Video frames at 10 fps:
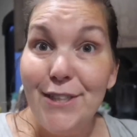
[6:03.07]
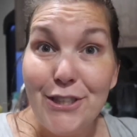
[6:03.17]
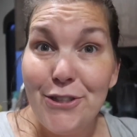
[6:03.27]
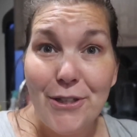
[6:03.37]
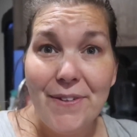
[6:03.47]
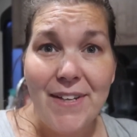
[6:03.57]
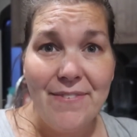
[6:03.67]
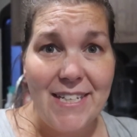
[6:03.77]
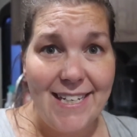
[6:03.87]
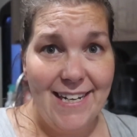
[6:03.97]
You don't even have
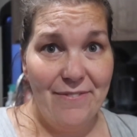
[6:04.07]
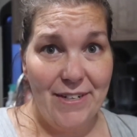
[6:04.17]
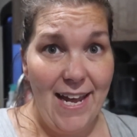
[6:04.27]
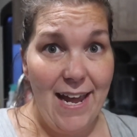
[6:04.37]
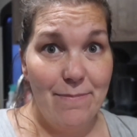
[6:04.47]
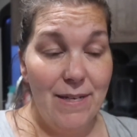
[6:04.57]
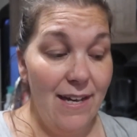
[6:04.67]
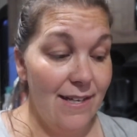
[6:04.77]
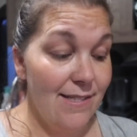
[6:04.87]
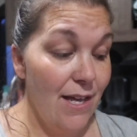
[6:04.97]
to eat it every day
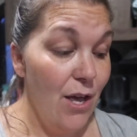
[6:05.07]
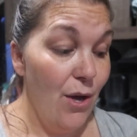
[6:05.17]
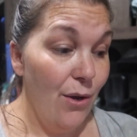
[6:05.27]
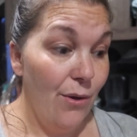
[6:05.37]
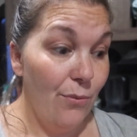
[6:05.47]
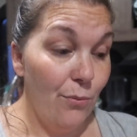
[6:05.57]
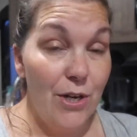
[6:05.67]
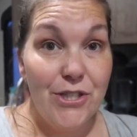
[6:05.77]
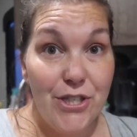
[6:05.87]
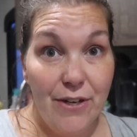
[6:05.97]
because
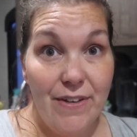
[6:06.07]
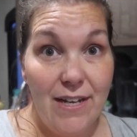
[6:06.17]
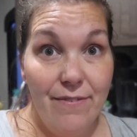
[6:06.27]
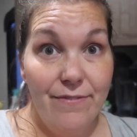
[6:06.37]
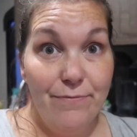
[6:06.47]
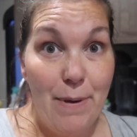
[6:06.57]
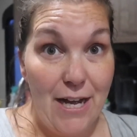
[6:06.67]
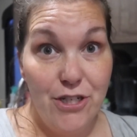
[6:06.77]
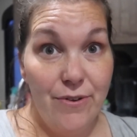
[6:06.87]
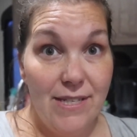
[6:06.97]
one serving of
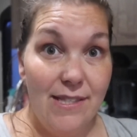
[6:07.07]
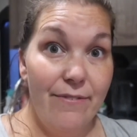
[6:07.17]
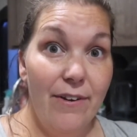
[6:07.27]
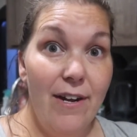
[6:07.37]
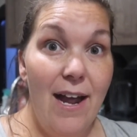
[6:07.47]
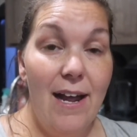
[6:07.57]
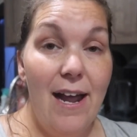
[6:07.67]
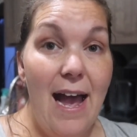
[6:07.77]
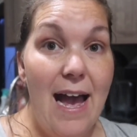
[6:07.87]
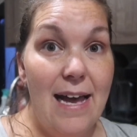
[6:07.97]
pasture-raised liver
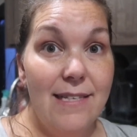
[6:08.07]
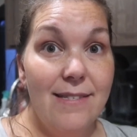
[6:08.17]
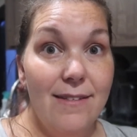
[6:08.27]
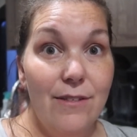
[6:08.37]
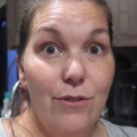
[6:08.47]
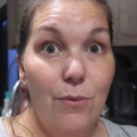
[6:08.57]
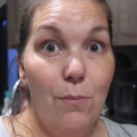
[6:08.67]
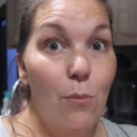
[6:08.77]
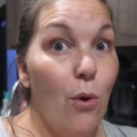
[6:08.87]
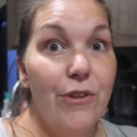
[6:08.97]
has
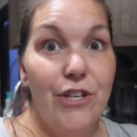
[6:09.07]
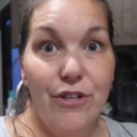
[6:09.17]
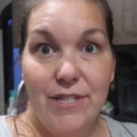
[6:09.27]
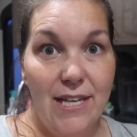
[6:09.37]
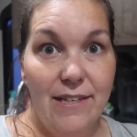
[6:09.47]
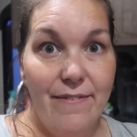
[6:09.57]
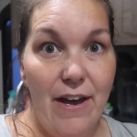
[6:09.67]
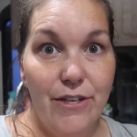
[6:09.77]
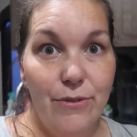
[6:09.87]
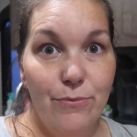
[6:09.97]
more than your daily
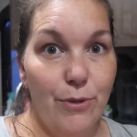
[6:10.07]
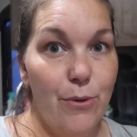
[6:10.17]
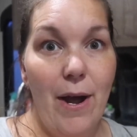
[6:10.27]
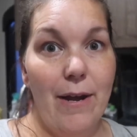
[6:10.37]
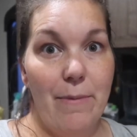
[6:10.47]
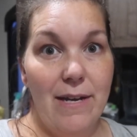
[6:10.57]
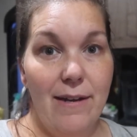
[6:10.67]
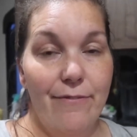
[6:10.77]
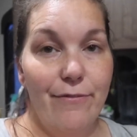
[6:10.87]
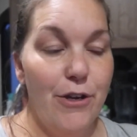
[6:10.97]
valued
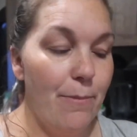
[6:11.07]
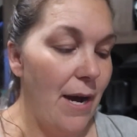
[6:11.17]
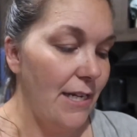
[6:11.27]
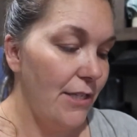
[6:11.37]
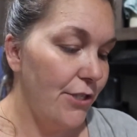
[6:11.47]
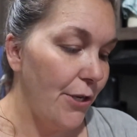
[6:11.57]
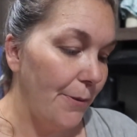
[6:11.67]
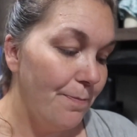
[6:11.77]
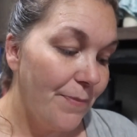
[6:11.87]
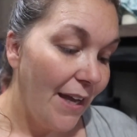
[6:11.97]
requirement for your body.
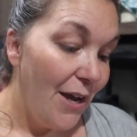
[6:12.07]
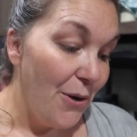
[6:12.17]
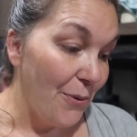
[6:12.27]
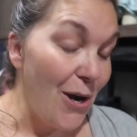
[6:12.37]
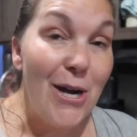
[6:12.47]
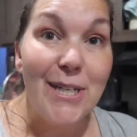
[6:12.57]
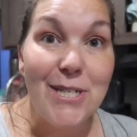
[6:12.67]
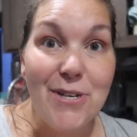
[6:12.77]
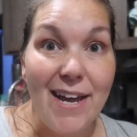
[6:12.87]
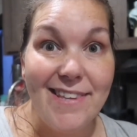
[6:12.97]
So we're all gonna
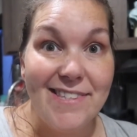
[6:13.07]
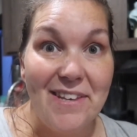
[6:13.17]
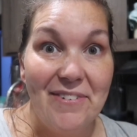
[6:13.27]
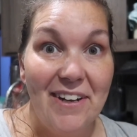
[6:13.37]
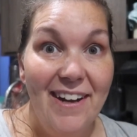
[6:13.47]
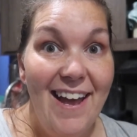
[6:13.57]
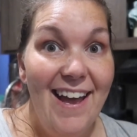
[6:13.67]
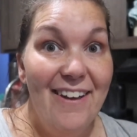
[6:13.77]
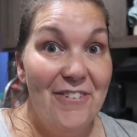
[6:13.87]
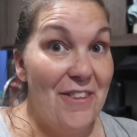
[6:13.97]
try this liver
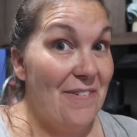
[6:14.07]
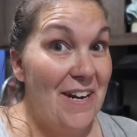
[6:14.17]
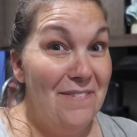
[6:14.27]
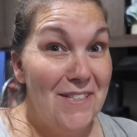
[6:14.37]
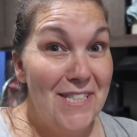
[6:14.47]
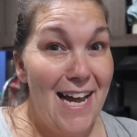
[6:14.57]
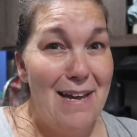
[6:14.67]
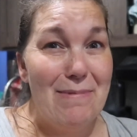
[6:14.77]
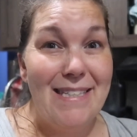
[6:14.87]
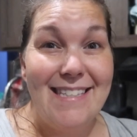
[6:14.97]
for the very first
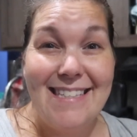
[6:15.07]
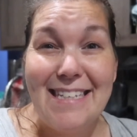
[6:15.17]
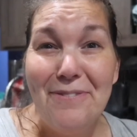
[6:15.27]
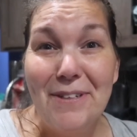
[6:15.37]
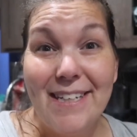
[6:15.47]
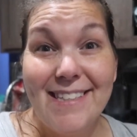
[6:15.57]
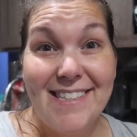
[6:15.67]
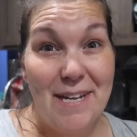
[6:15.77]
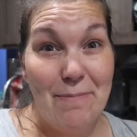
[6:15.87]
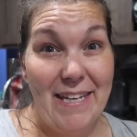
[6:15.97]
time and see if we can
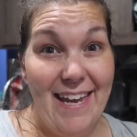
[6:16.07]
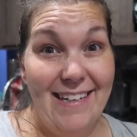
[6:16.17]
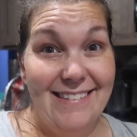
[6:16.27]
stomach it.